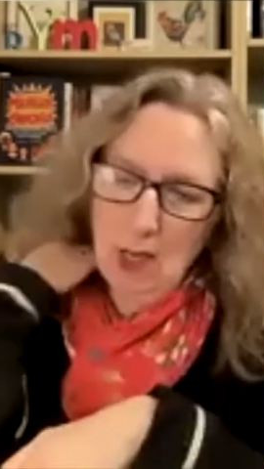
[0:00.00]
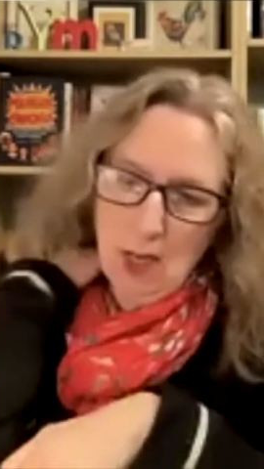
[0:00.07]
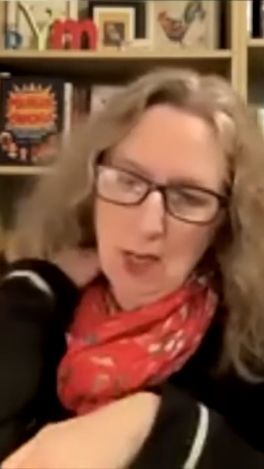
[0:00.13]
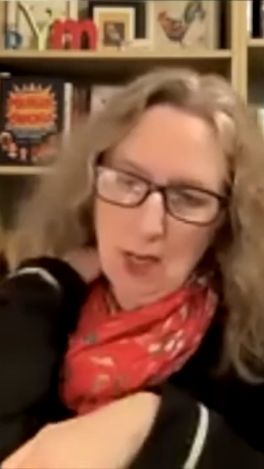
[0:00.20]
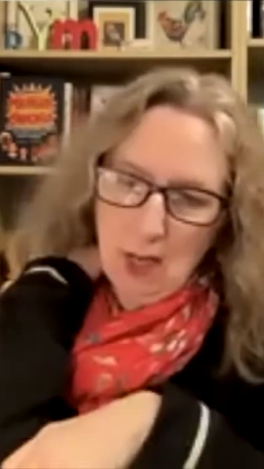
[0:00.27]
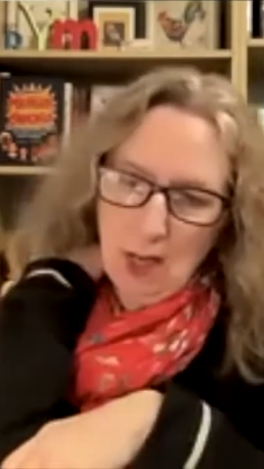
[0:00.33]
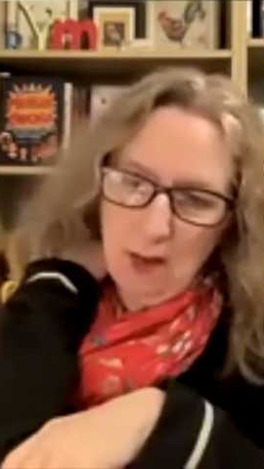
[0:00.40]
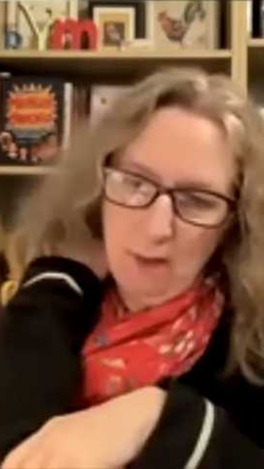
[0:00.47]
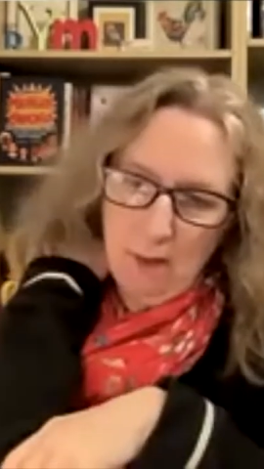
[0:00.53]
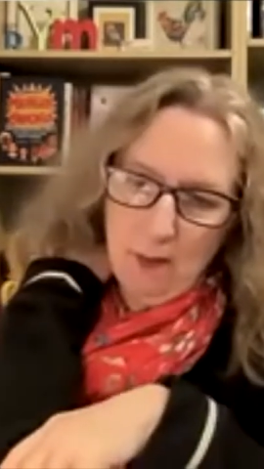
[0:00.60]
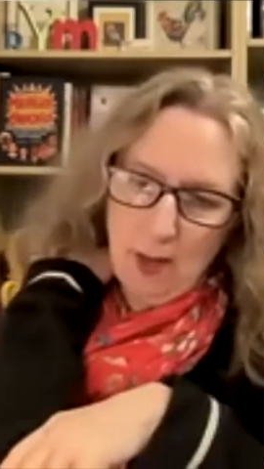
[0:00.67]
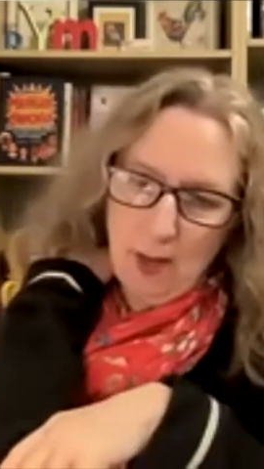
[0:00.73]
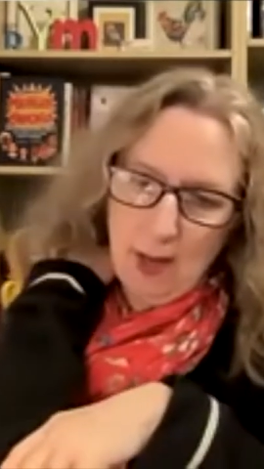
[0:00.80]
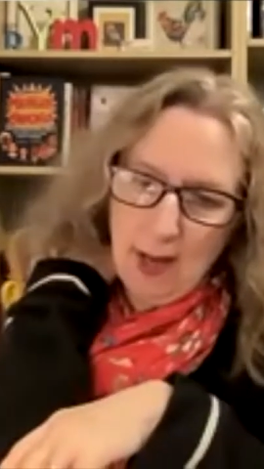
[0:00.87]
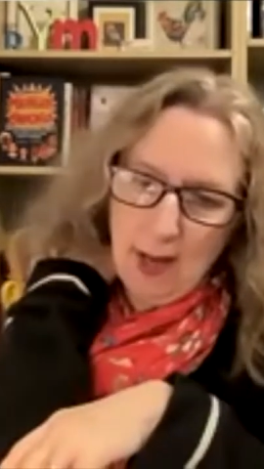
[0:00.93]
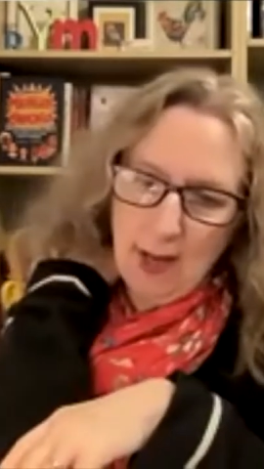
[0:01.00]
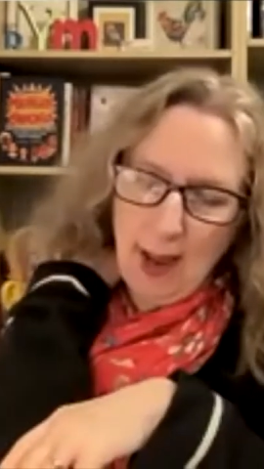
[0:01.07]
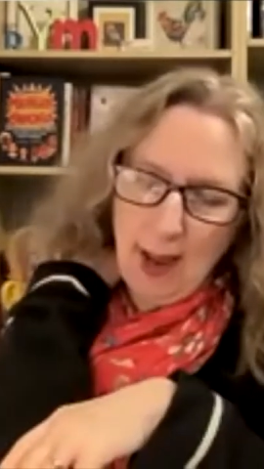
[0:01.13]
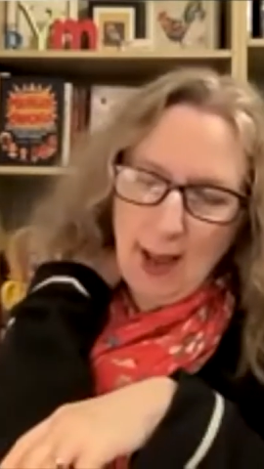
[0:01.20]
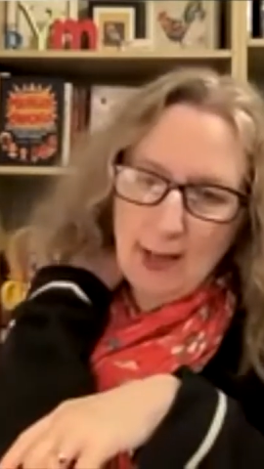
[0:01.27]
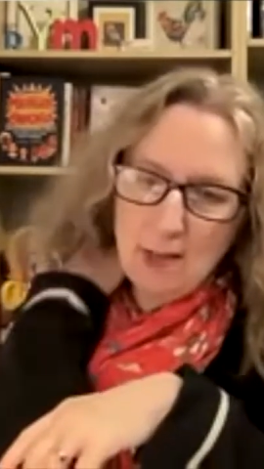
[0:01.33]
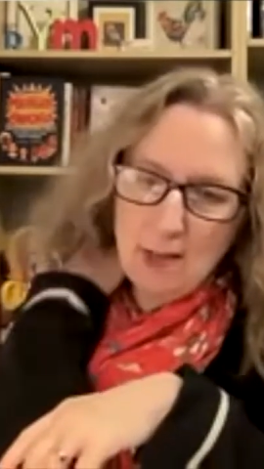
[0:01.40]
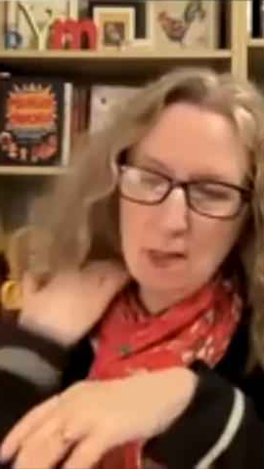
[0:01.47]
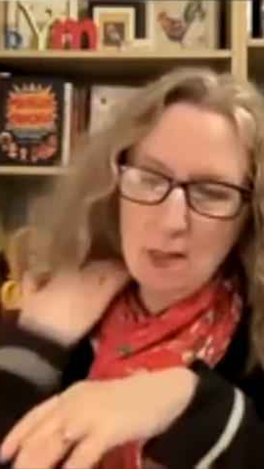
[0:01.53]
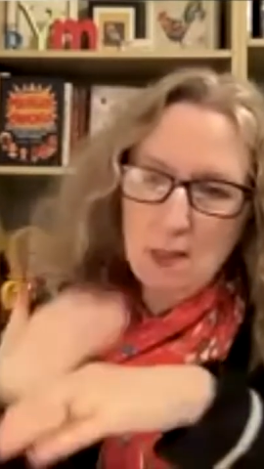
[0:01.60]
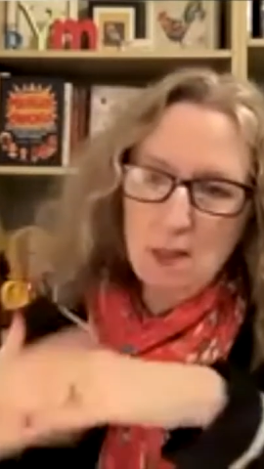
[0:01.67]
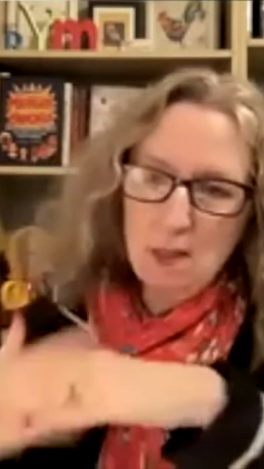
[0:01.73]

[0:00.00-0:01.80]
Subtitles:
And as,